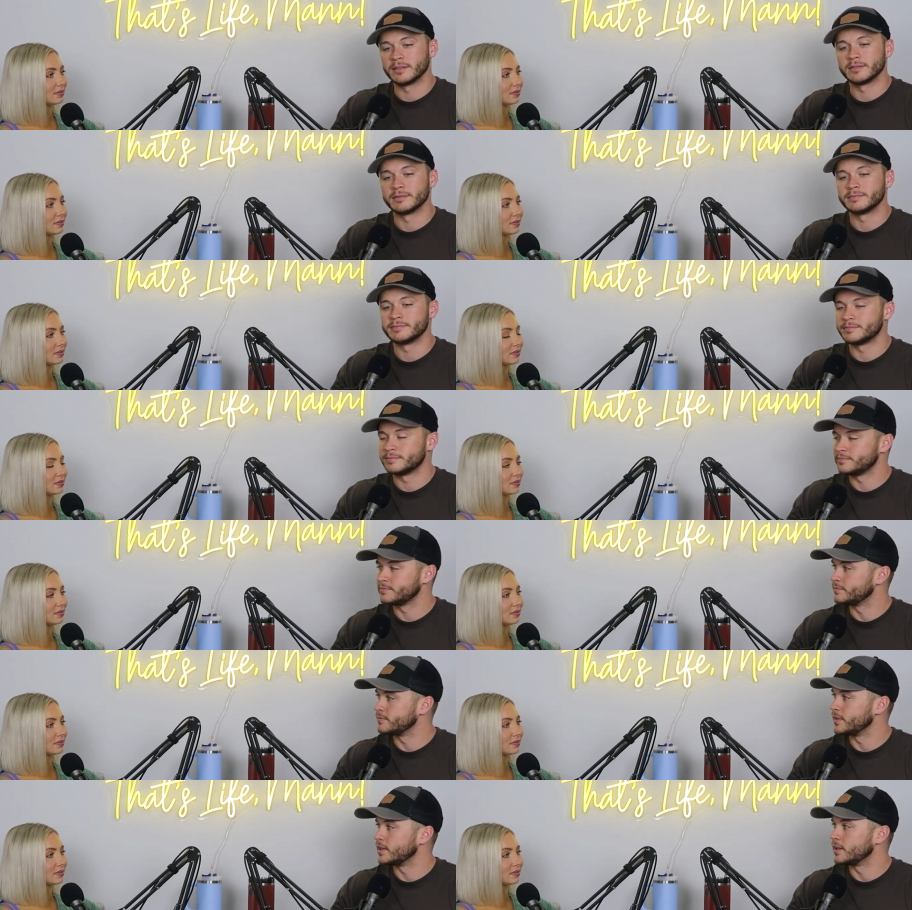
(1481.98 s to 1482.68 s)
Speaker 1: and
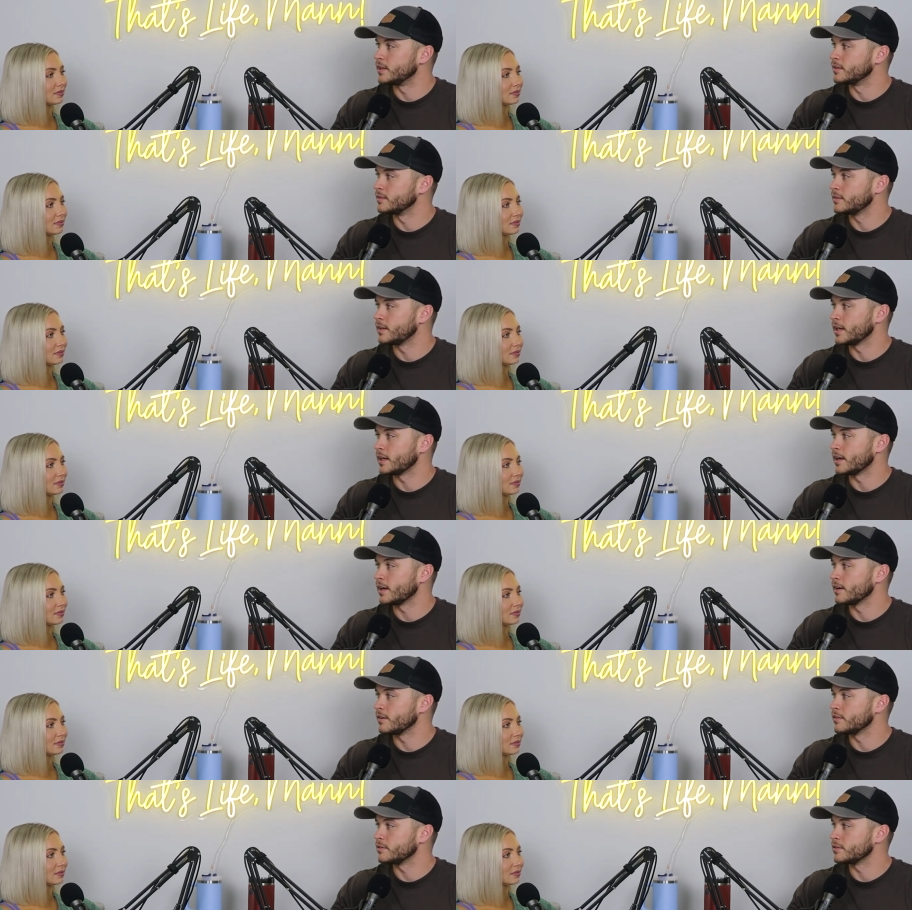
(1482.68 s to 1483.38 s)
you know
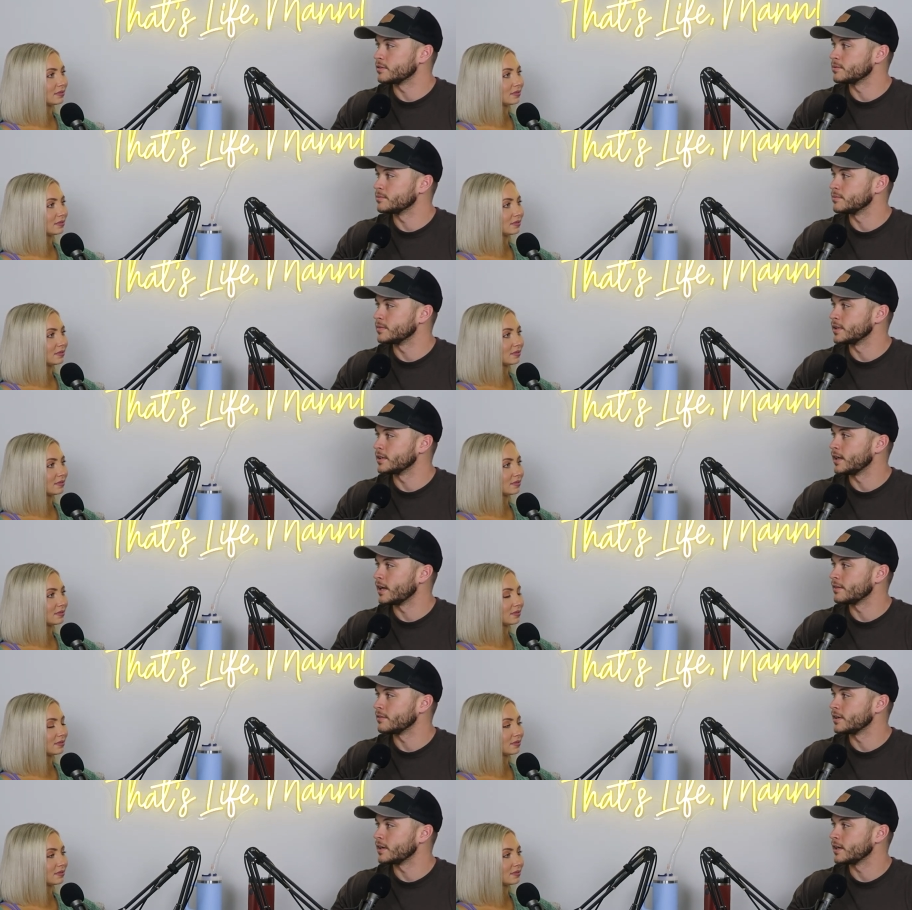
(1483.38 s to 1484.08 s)
take care of them
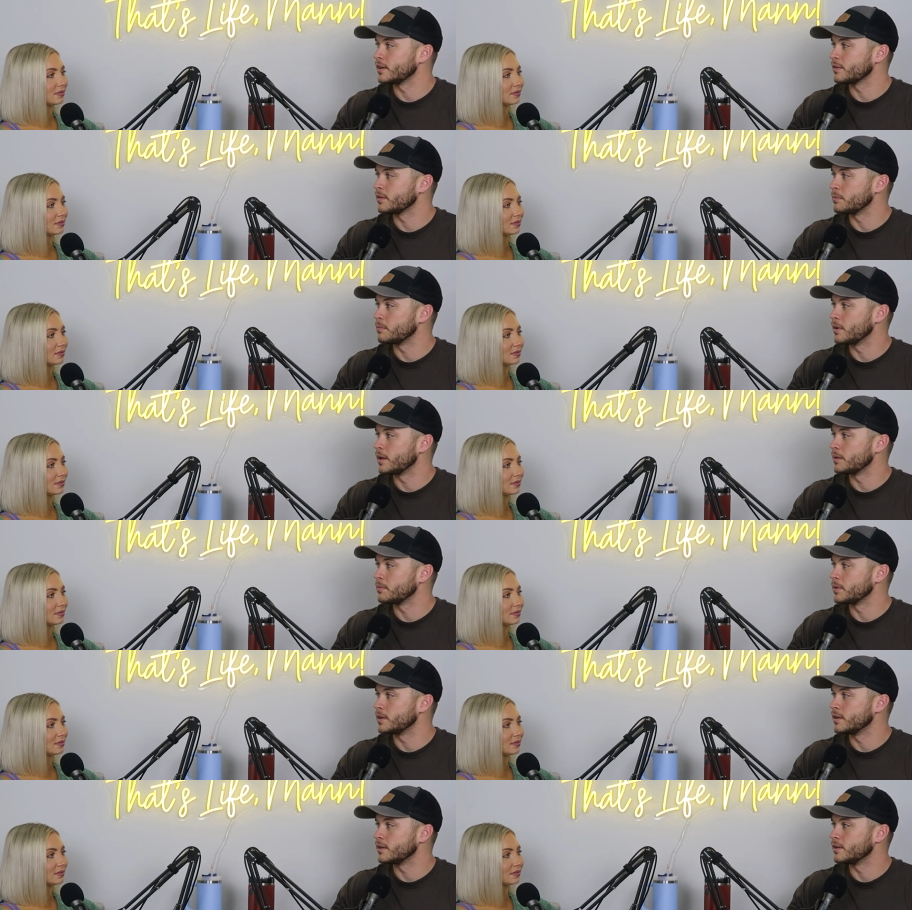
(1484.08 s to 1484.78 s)
and have a healthy
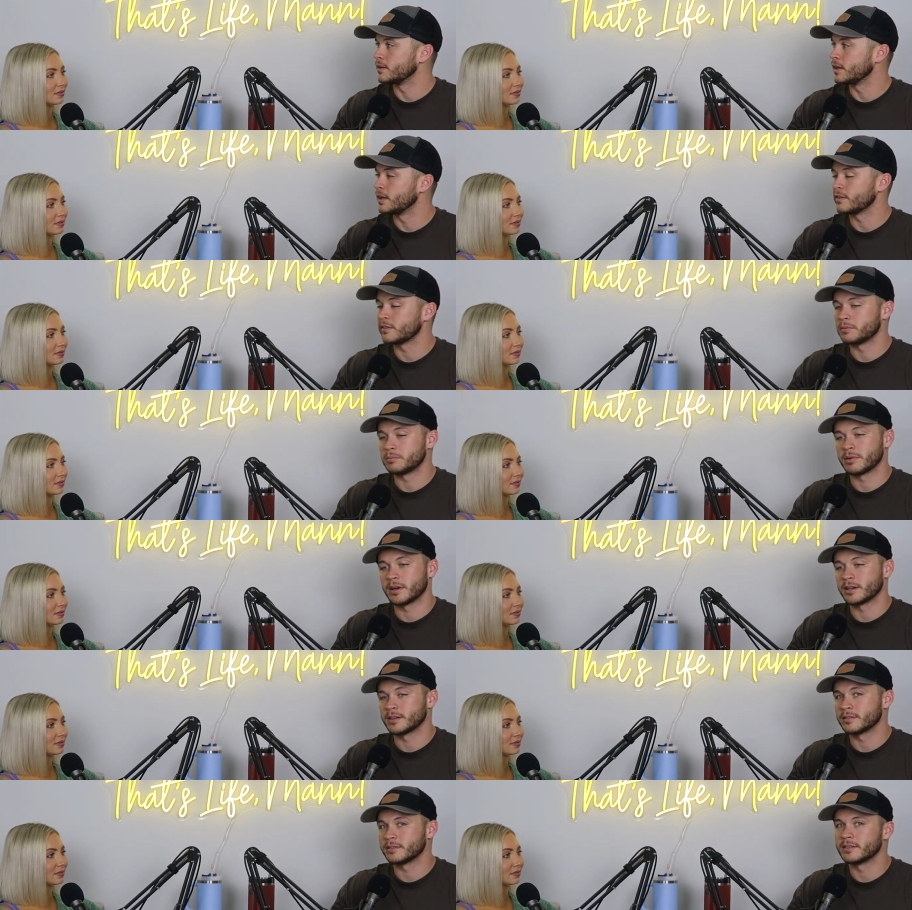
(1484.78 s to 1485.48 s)
baby and a healthy
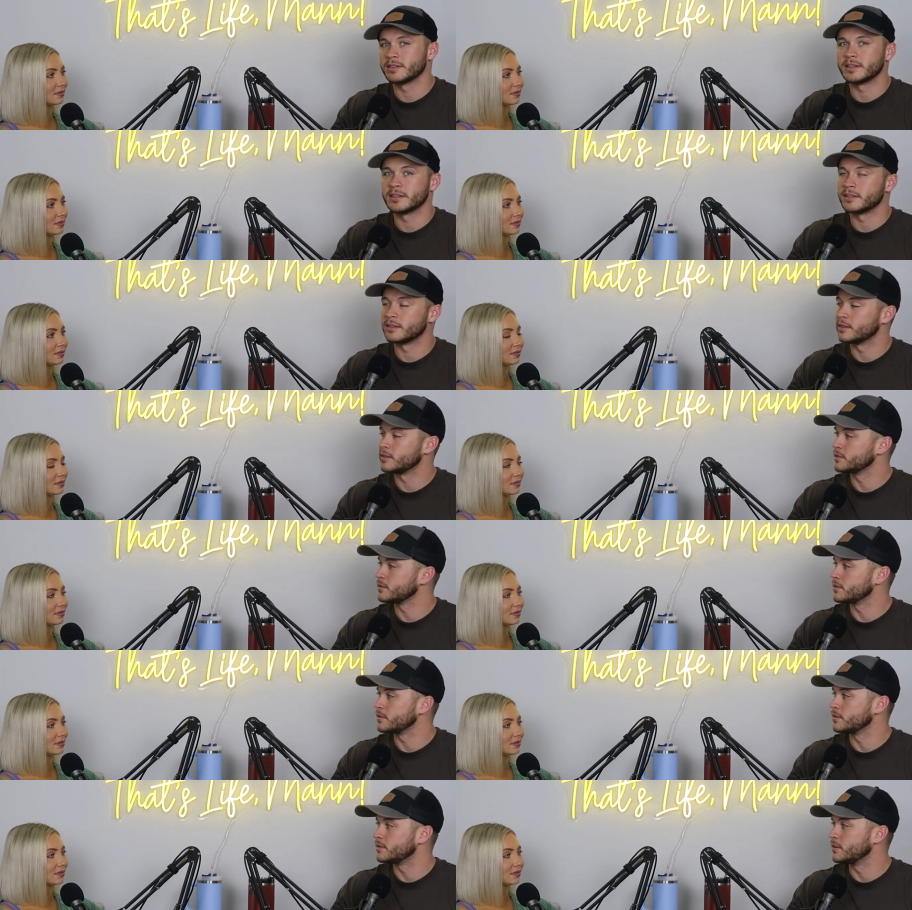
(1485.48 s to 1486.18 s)
pregnancy and
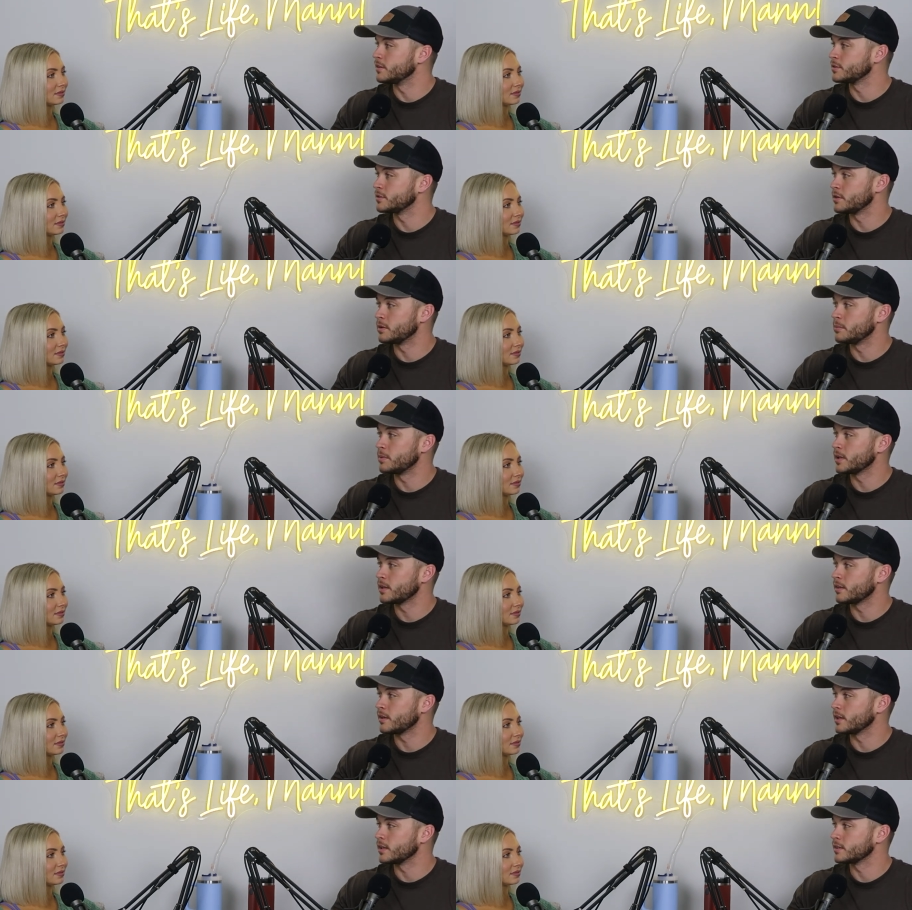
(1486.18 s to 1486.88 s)
those are those are the
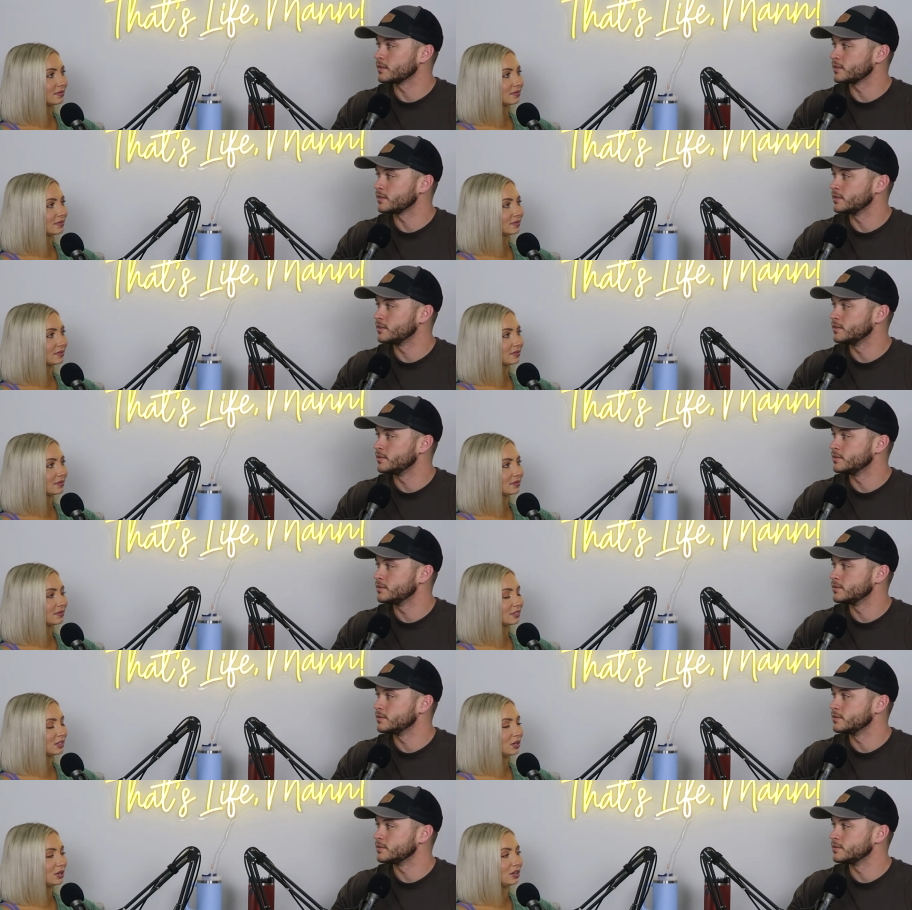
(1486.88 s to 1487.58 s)
big things
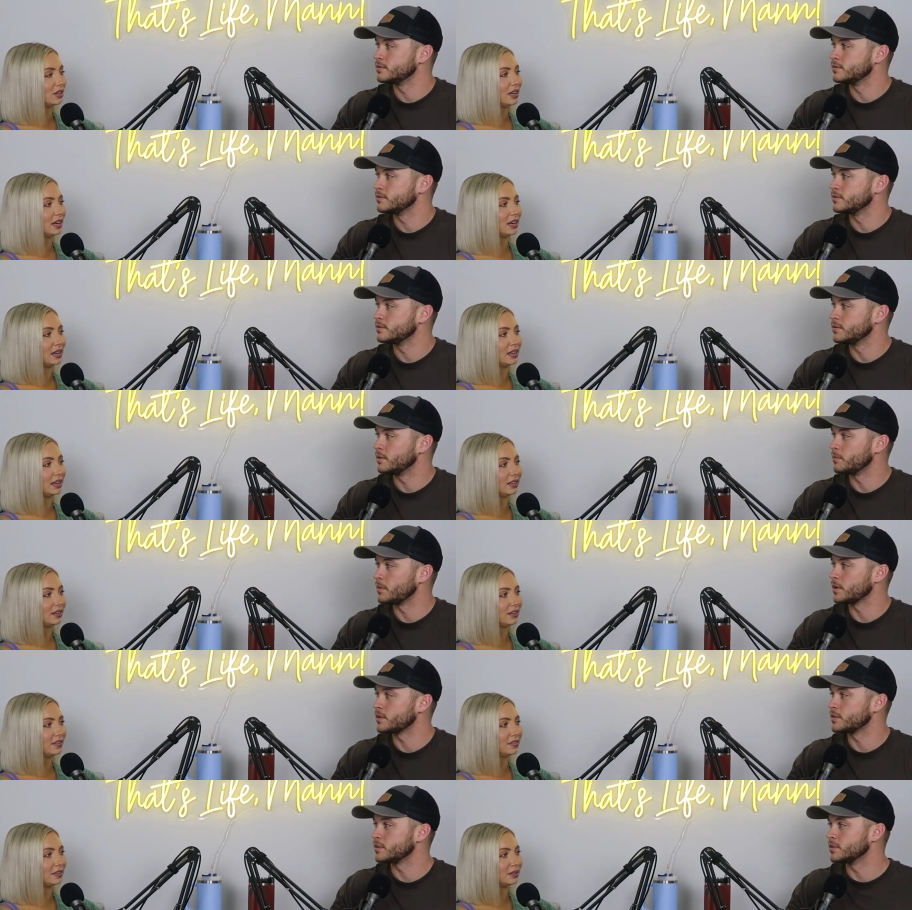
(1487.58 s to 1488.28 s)
Speaker 2: Heard that.
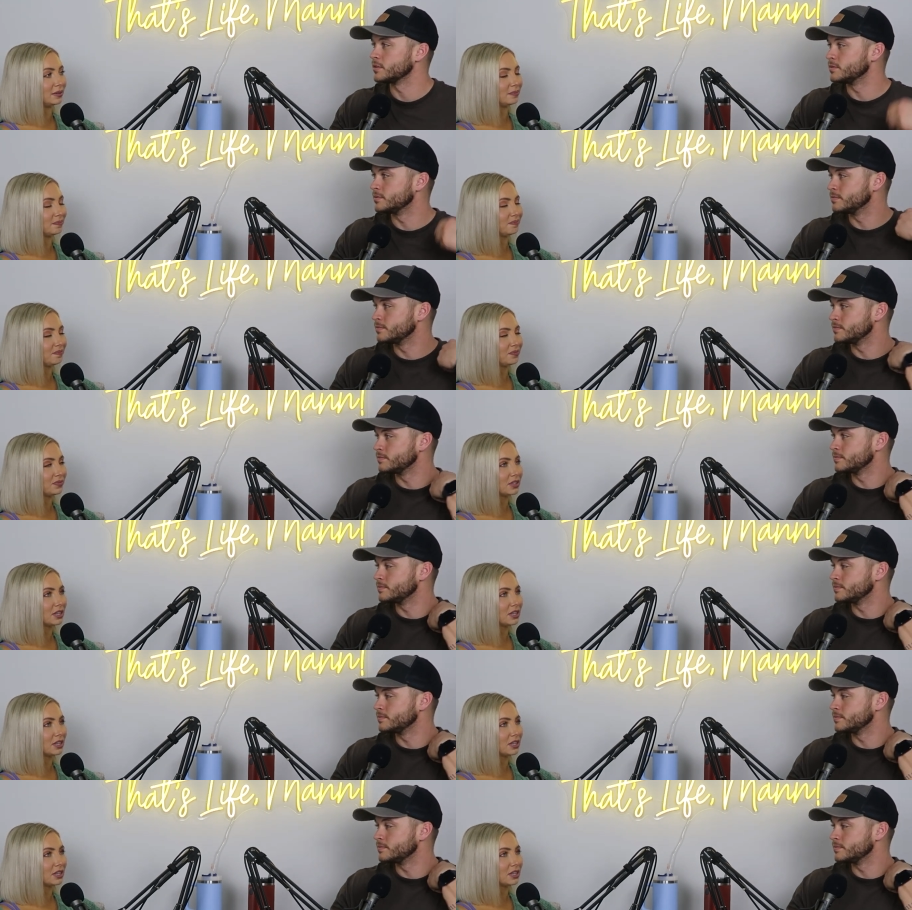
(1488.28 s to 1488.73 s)
What I about you? It.